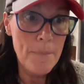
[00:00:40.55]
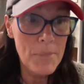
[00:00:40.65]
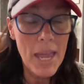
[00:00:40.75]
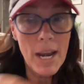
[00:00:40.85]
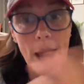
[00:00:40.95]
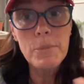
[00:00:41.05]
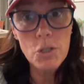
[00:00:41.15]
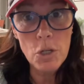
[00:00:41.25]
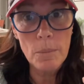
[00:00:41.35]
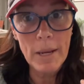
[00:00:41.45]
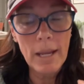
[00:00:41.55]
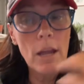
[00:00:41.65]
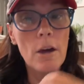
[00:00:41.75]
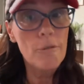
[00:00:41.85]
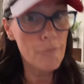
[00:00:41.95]
and I'm determining
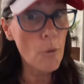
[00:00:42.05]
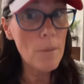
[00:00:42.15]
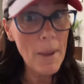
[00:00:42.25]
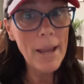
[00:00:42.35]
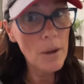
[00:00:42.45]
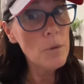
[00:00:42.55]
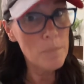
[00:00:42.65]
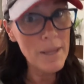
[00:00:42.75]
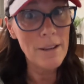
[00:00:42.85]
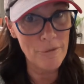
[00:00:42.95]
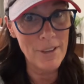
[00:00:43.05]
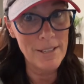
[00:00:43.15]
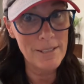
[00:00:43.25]
for my own benefit.